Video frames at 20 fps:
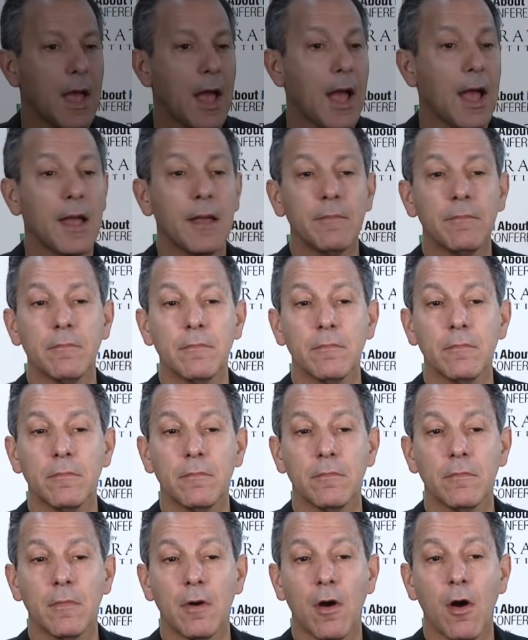I'm
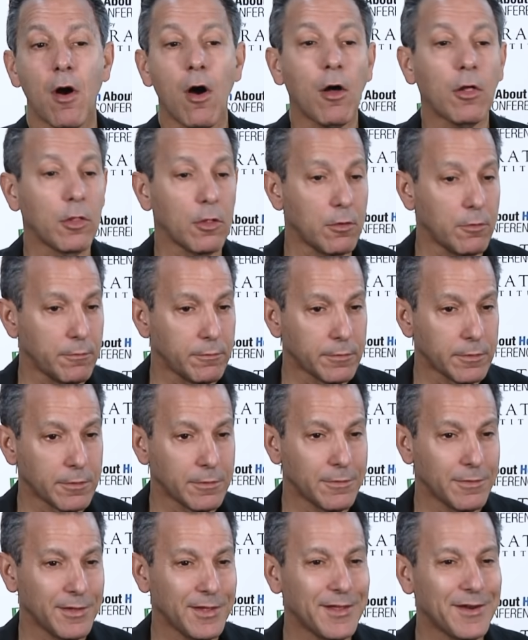all
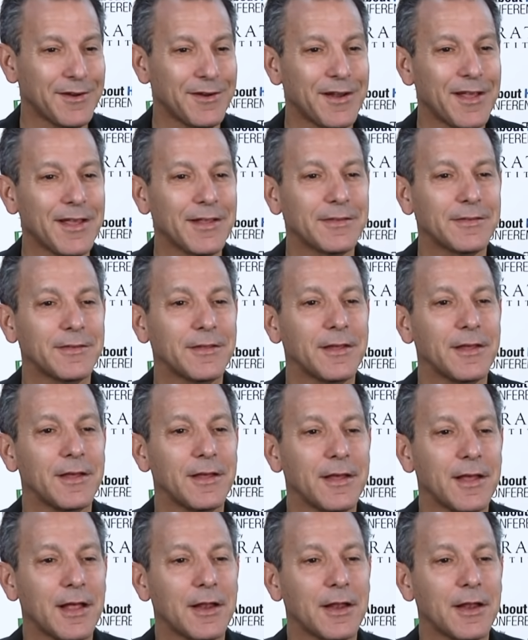over the internet uh,